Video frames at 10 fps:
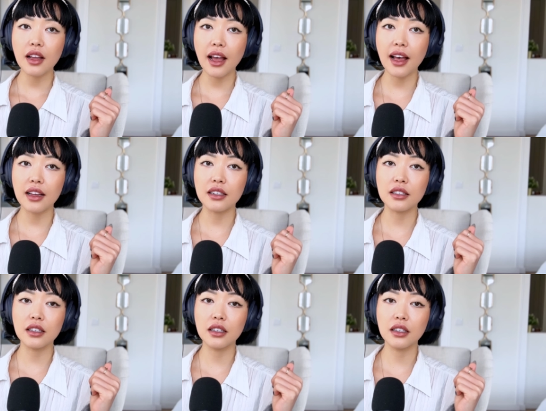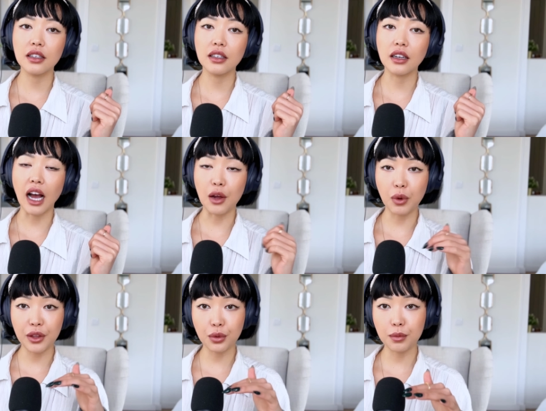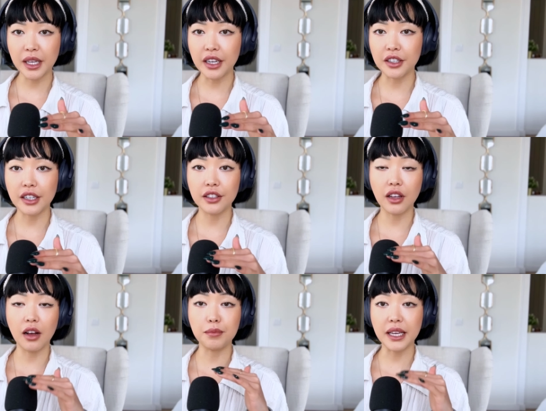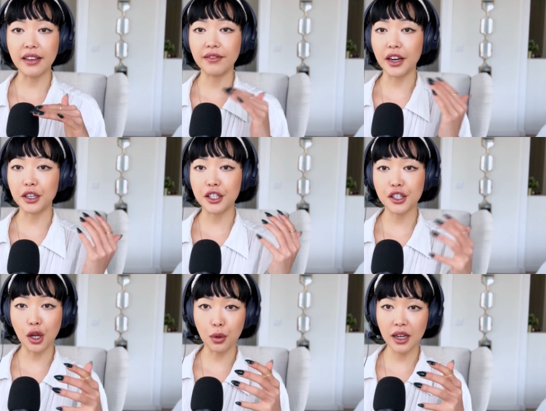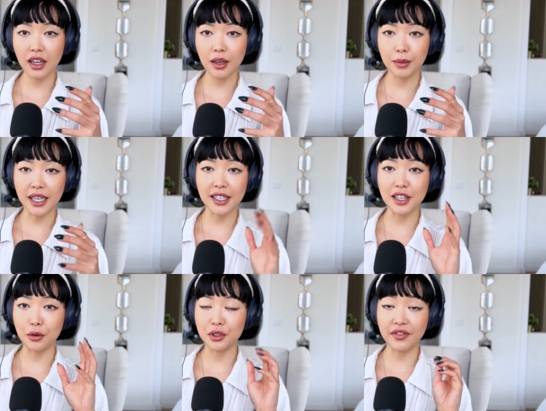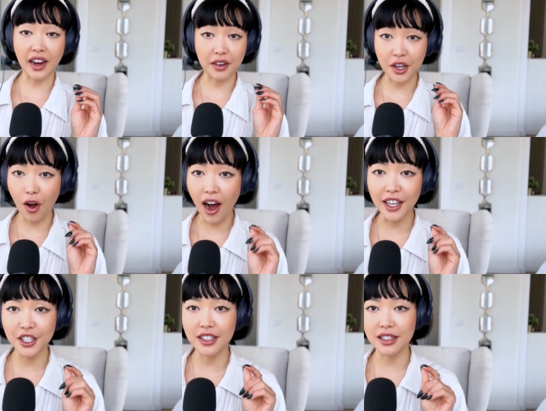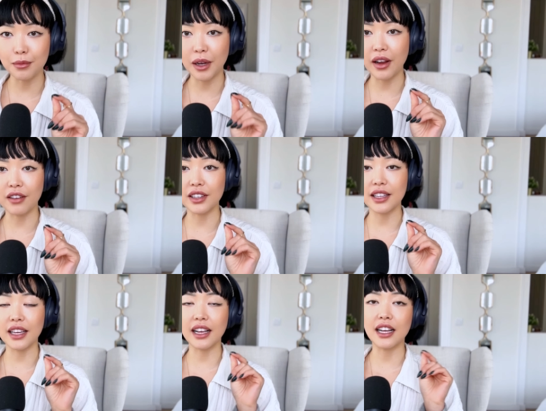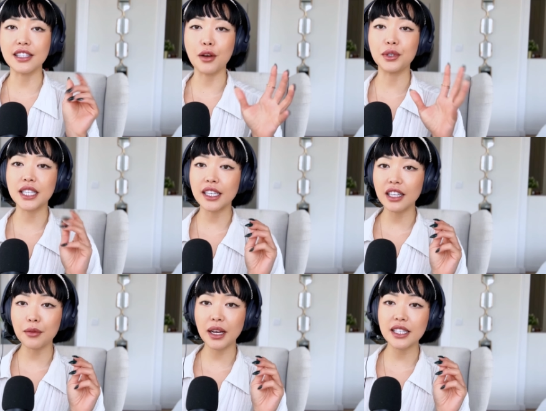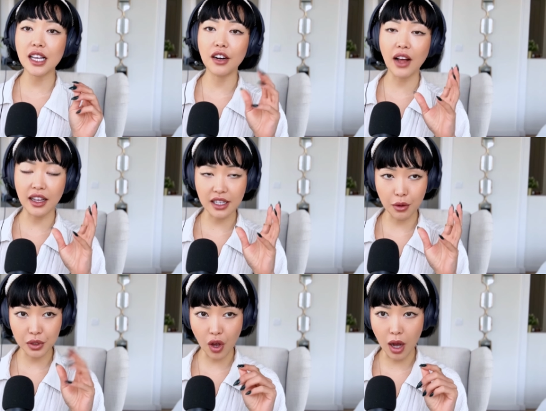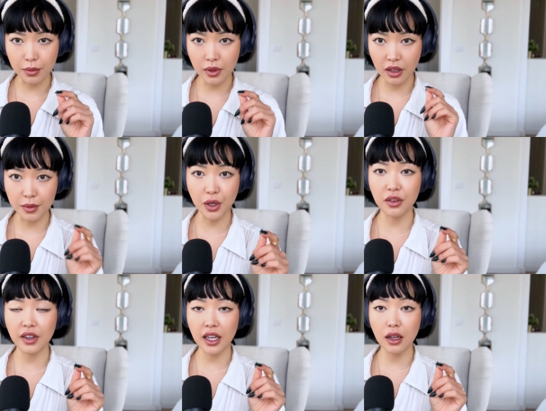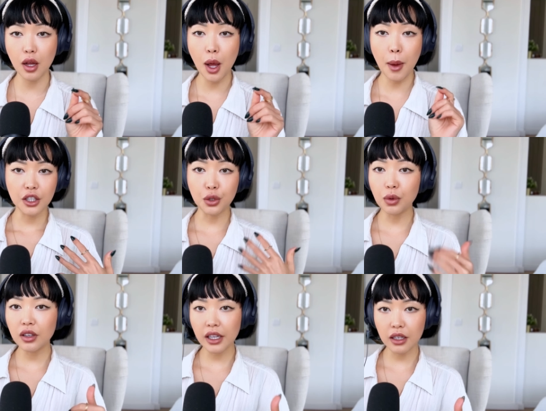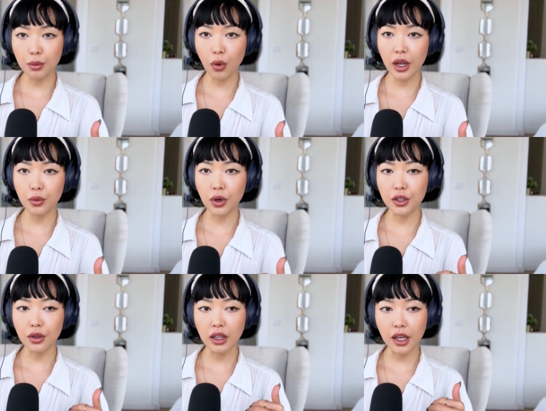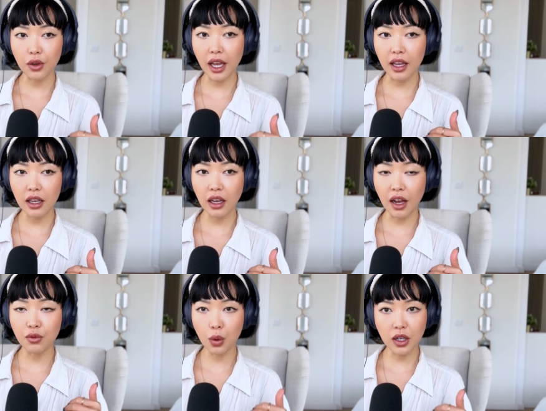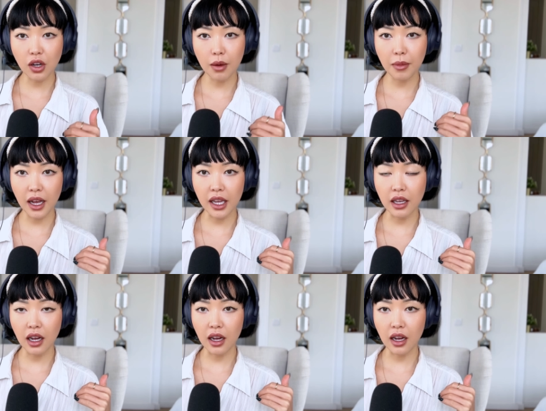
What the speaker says: And I went through a period of being very stoic because I was very conscious about everything as I was healing myself, as I was observing. You will hit a point where you're like, okay, I've worked on my